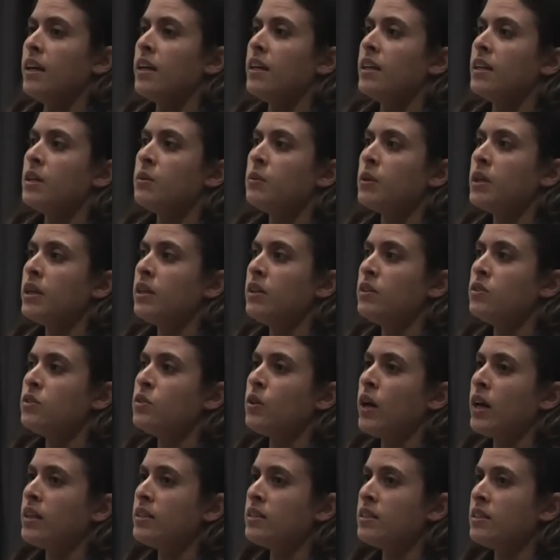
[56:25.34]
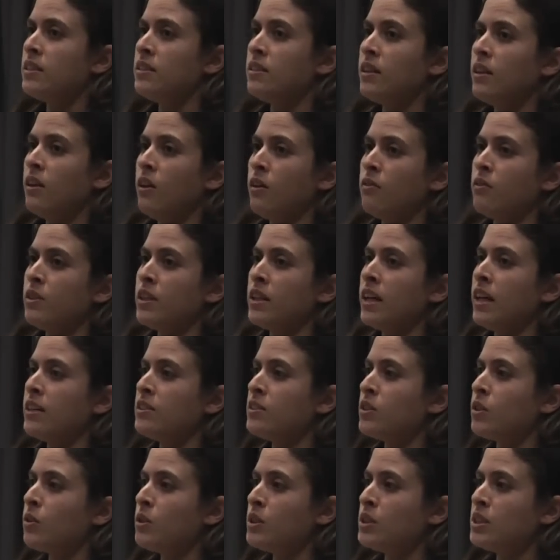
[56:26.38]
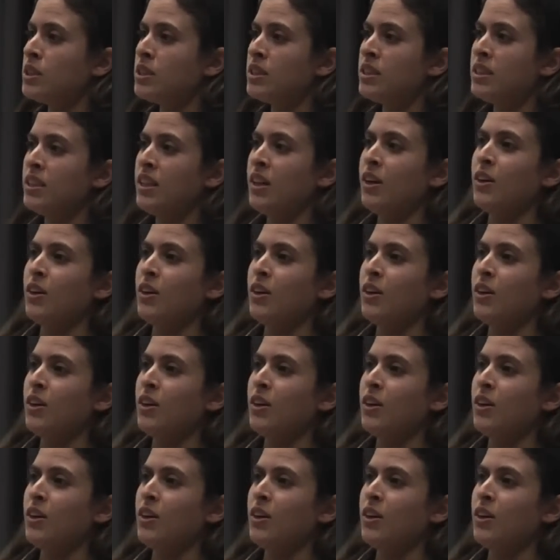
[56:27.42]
Anyone else who hasn't already asked a question?